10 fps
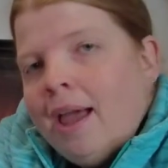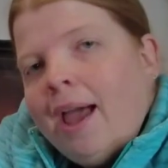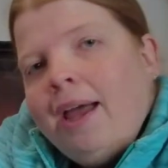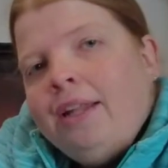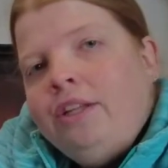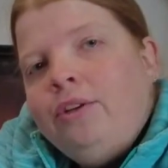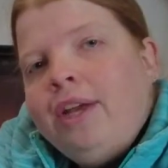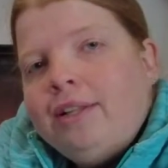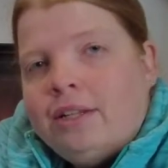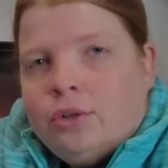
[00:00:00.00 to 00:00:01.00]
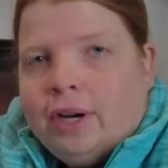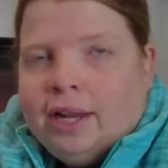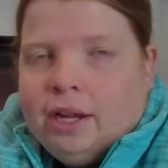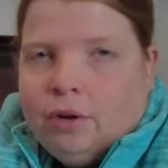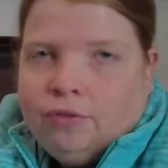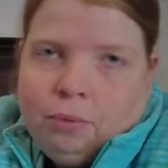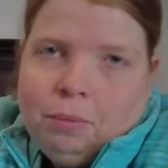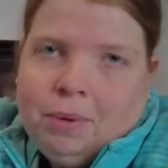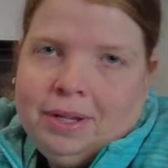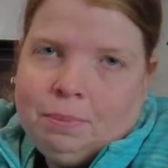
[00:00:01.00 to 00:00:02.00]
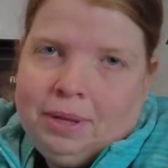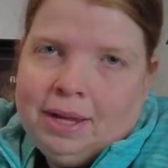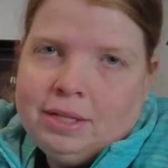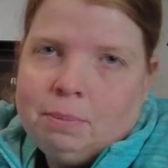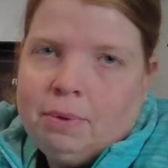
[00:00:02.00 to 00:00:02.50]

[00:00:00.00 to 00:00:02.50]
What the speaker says: And you get a tracking code from USPS,